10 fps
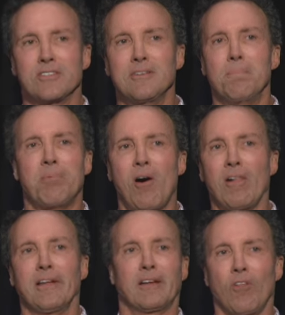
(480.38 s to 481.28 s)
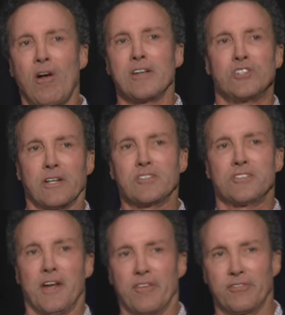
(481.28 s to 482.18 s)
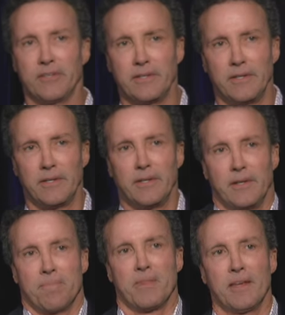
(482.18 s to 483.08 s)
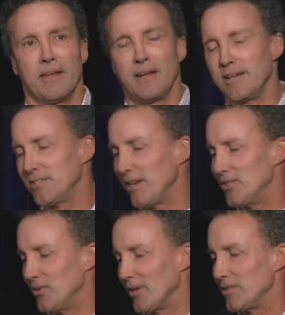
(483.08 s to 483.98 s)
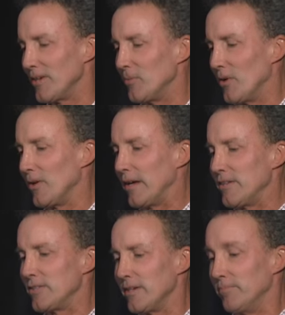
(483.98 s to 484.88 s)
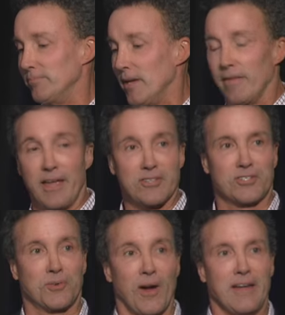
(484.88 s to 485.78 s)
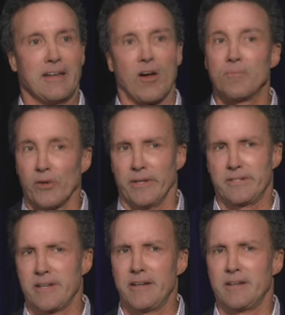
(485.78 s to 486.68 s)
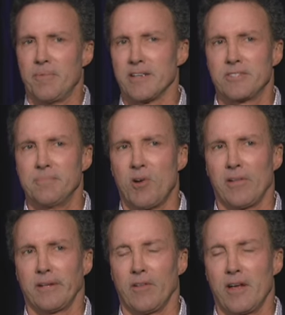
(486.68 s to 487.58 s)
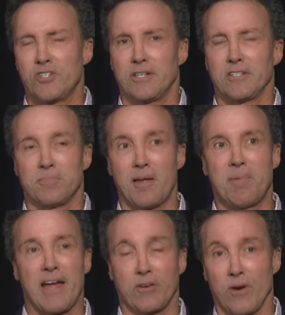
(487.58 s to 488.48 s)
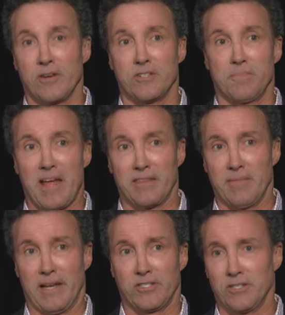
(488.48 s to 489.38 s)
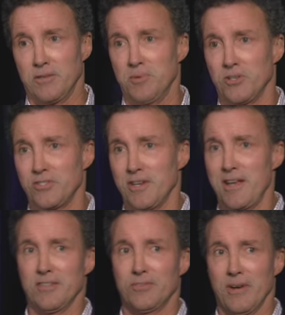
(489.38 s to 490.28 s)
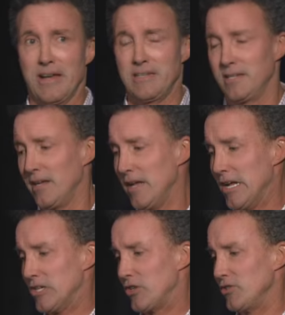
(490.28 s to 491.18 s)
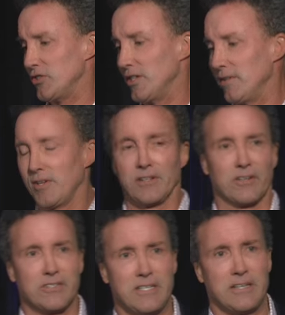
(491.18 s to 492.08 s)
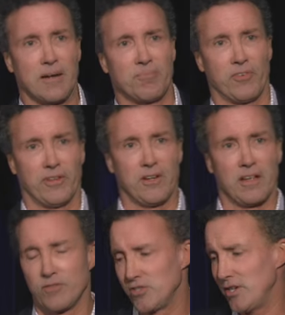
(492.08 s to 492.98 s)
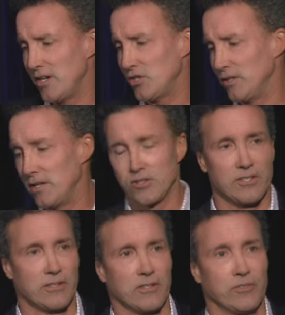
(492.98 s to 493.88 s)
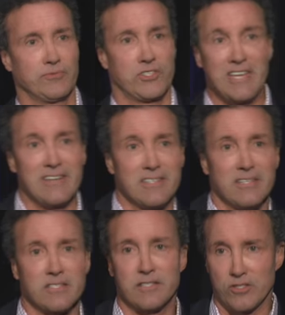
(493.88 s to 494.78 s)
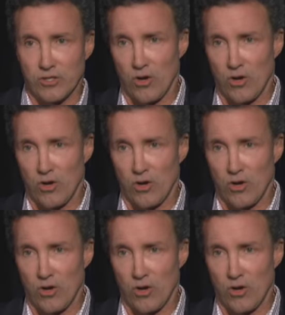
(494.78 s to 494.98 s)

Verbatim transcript: symbolic logic stuff. And I said to her, I said, that's great. Now, I'm really excited about symbolic logic because my background is mathematics and computer science, right? So just to give you a little tee up for the conversation, here's a little sentence it's